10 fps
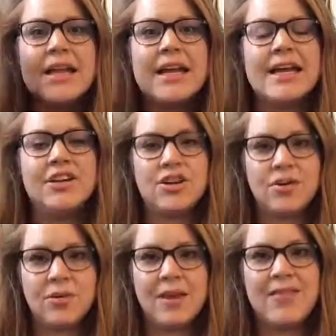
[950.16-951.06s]
I
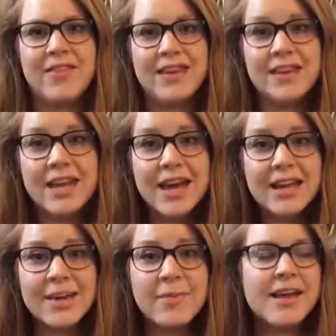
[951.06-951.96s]
know. And then the
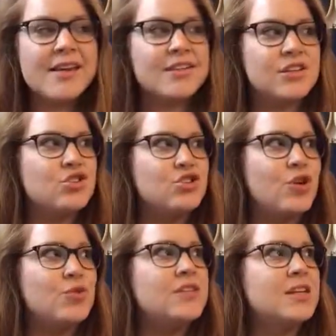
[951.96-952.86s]
Nadia, because it's
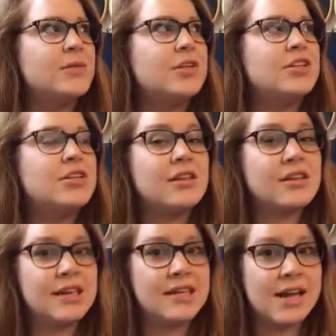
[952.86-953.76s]
so similar to the
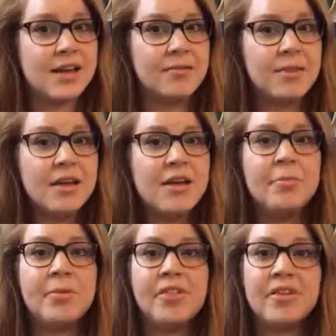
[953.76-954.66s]
Linda,
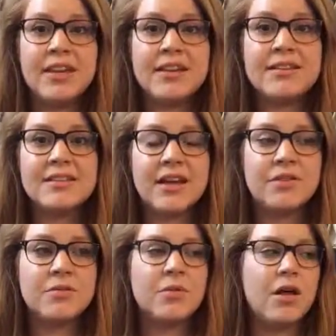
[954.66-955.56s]
but the Linda
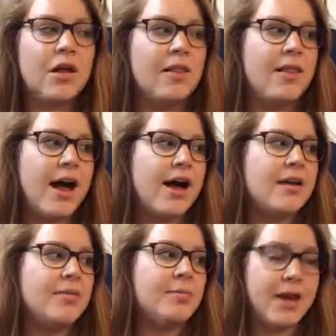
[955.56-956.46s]
sells a lot
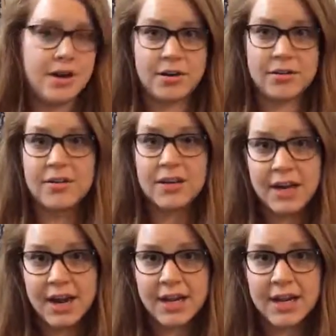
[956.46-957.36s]
better than the
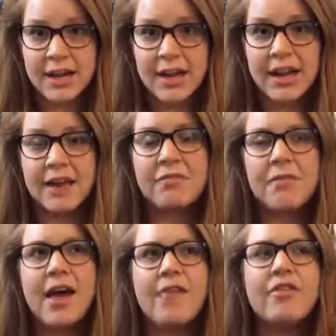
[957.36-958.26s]
Nadia, and I
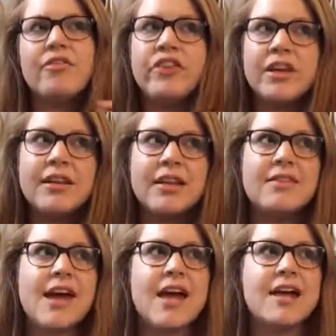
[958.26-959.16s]
have a feeling
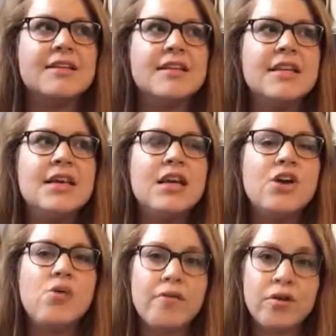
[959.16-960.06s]
that
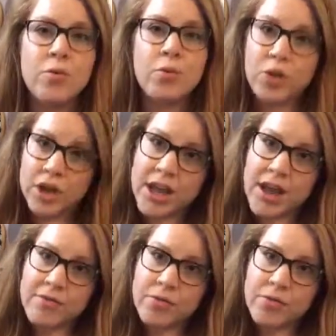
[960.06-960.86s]
whoever would have